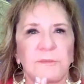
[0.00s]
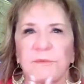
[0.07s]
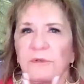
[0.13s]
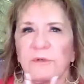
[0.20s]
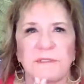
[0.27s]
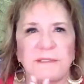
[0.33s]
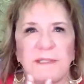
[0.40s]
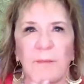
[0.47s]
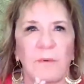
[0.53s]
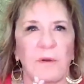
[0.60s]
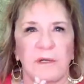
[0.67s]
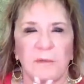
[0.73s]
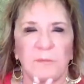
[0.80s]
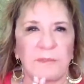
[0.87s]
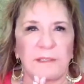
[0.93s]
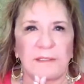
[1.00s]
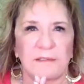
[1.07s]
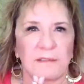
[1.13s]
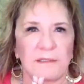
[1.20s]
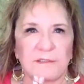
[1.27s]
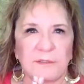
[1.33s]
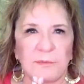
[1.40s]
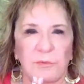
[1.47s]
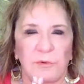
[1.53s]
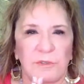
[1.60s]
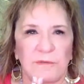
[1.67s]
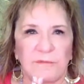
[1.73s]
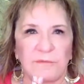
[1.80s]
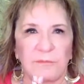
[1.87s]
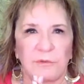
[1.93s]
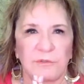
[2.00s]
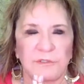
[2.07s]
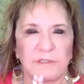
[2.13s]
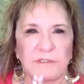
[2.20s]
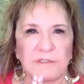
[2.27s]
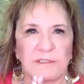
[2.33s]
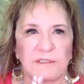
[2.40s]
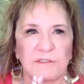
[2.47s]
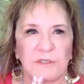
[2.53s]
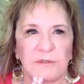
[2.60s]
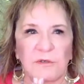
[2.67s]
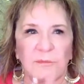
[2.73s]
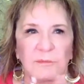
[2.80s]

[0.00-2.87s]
there is that part of being a supportive person to each other.